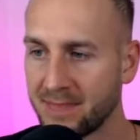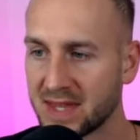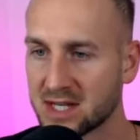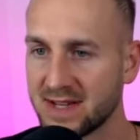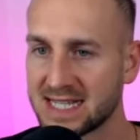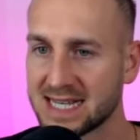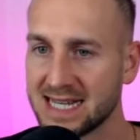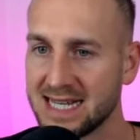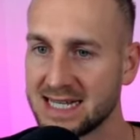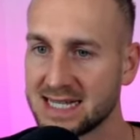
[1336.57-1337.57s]
So this
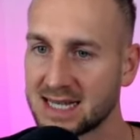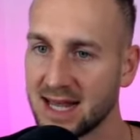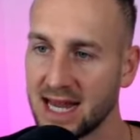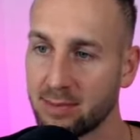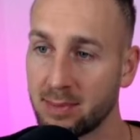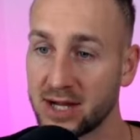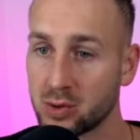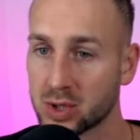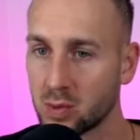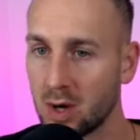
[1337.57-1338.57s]
is a
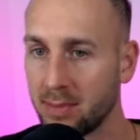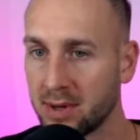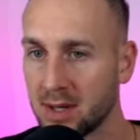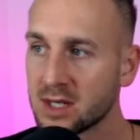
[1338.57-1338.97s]
perpetual swap.